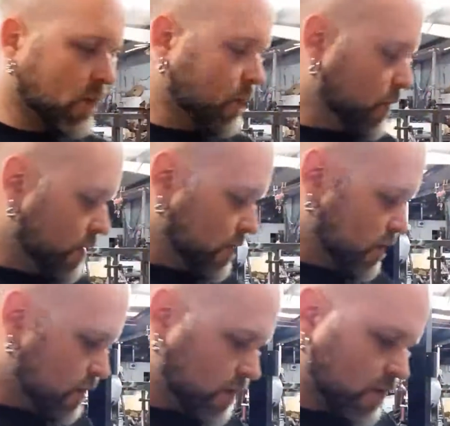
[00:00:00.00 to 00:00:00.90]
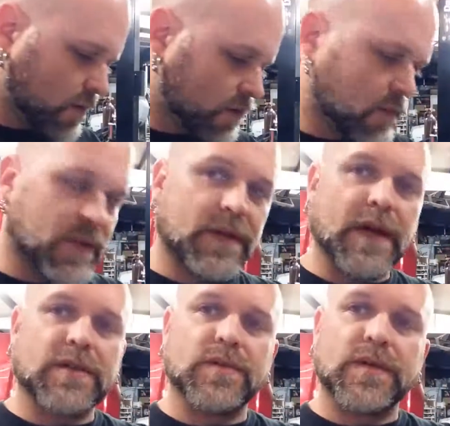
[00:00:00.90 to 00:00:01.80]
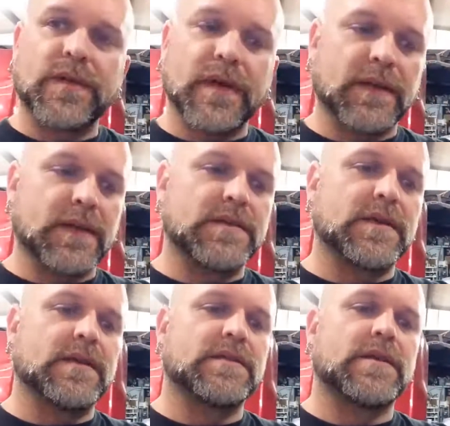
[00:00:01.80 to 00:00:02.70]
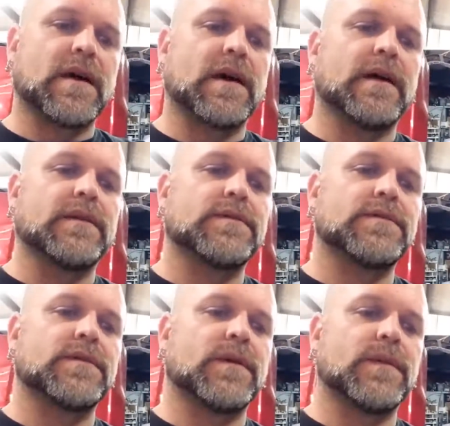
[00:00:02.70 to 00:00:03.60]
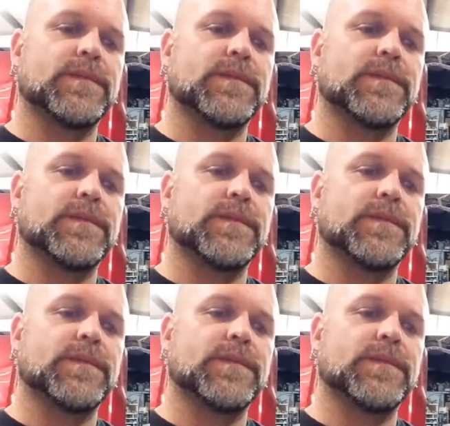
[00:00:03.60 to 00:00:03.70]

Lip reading: with a little bit of extra thickness inside. So